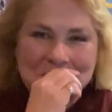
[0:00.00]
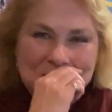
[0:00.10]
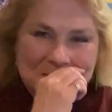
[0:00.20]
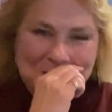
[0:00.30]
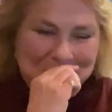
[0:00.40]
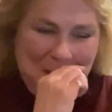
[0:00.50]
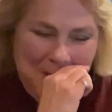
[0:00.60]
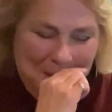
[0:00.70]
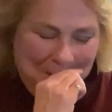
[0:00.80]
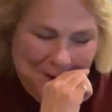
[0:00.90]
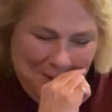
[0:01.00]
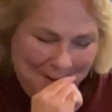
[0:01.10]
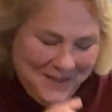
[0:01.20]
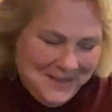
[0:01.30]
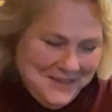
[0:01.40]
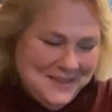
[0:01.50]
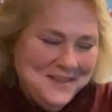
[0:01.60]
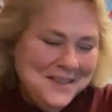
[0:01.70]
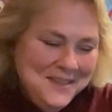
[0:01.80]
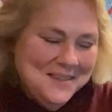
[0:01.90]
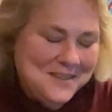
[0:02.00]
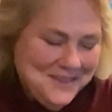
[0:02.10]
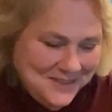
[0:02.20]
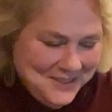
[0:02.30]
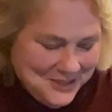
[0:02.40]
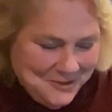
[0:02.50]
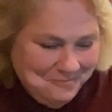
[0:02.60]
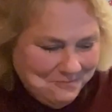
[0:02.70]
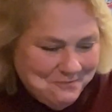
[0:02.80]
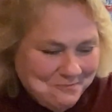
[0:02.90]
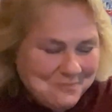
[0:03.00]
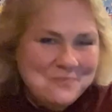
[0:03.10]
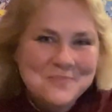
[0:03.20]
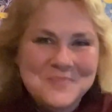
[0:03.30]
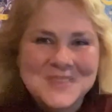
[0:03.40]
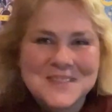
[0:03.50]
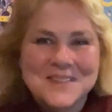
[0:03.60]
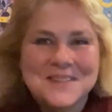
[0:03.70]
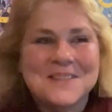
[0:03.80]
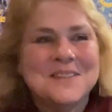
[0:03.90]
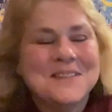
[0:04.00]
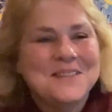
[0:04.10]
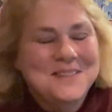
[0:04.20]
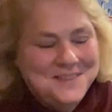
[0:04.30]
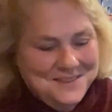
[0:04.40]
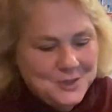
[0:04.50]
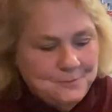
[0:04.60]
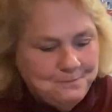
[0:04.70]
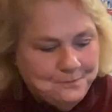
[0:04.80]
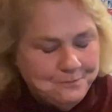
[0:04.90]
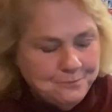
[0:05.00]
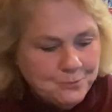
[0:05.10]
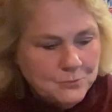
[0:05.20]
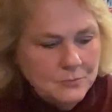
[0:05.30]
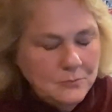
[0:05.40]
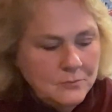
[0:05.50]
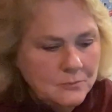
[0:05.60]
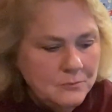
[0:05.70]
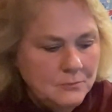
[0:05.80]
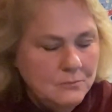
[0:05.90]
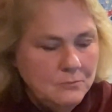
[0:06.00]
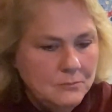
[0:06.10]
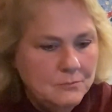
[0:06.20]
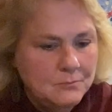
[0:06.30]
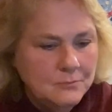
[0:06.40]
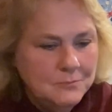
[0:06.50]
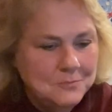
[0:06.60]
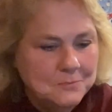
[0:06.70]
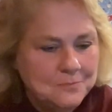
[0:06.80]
No words are spoken by the person on screen.